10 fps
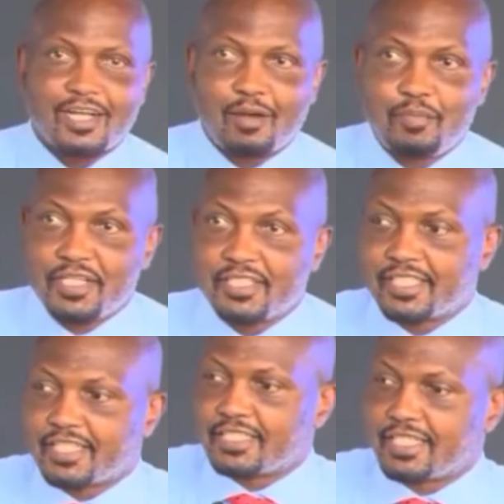Cabinet
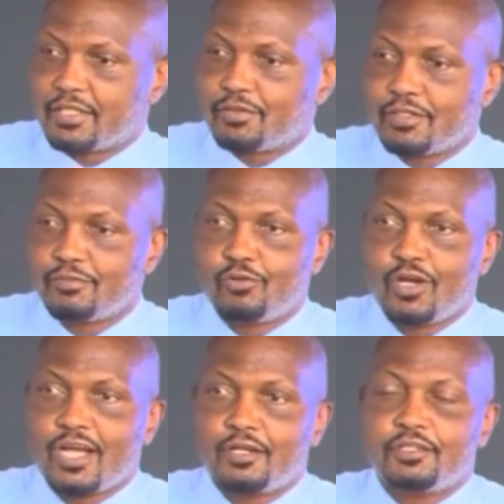Secretary for
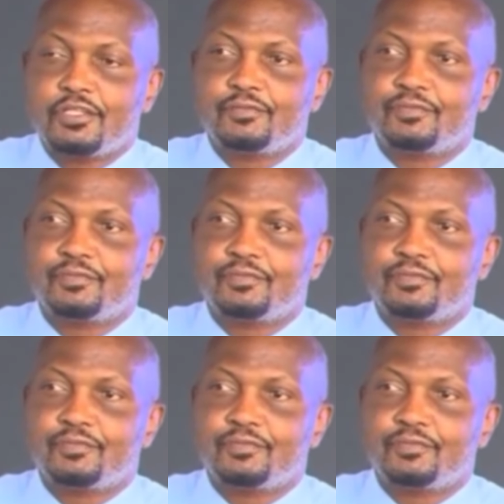Health,